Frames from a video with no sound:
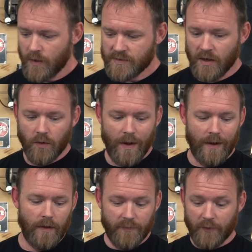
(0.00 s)
So
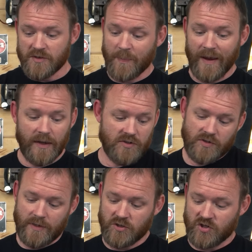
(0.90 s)
the first
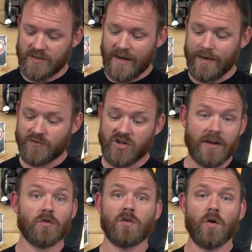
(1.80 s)
page is just kind of
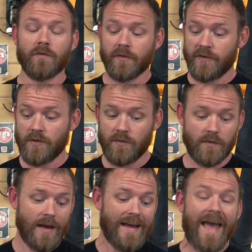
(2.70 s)
general
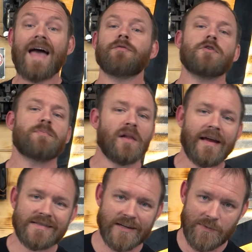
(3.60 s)
overview. Every
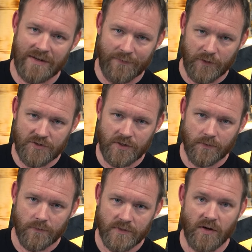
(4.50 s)
plan's gonna be different
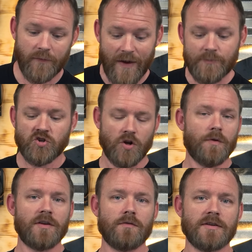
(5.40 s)
too. So if I'm
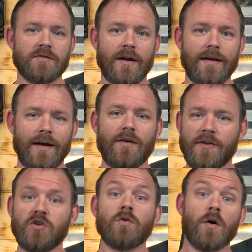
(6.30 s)
showing you this right now and
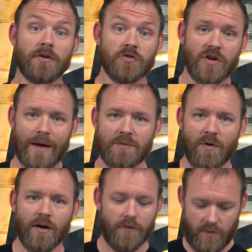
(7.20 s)
then you go to your job
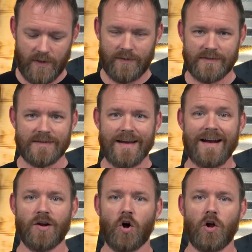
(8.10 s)
tomorrow and you're like, this is
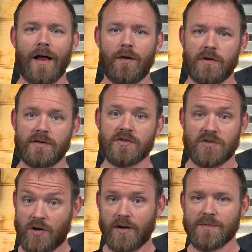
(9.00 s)
not at all how he
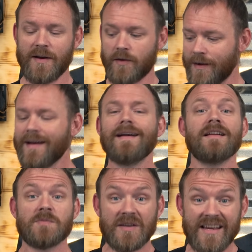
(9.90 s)
just talked about it.
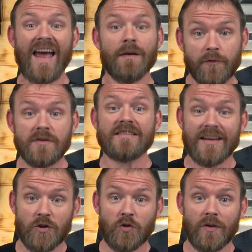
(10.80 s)
It's because every
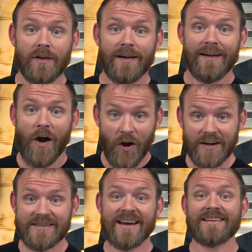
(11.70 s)
single
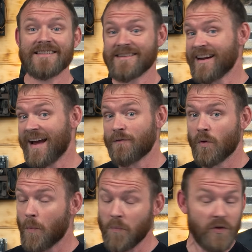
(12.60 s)
architect is gonna have a
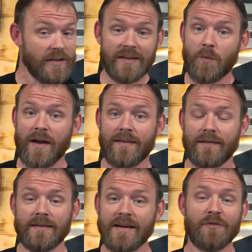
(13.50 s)
completely
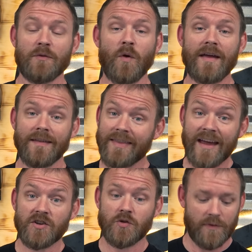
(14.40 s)
different way that
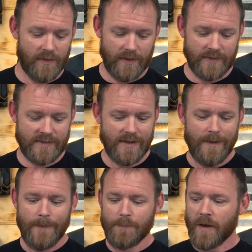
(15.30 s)
they do things.
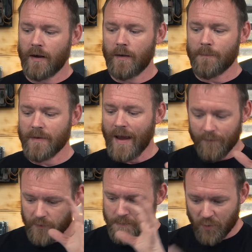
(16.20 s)

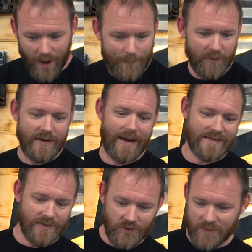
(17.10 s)
Every property
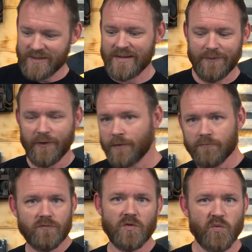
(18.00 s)
has a little bit
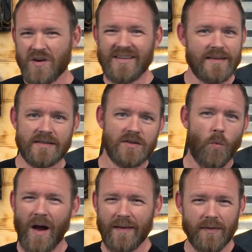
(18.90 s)
different reasons to
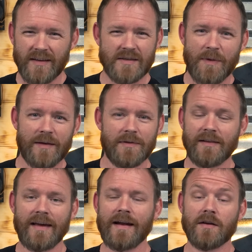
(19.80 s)
why things might be
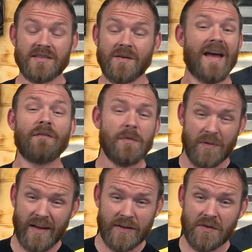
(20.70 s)
laid out. So every
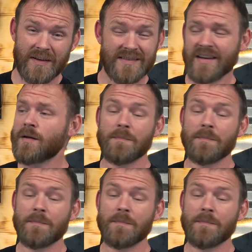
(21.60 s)
plan you get is gonna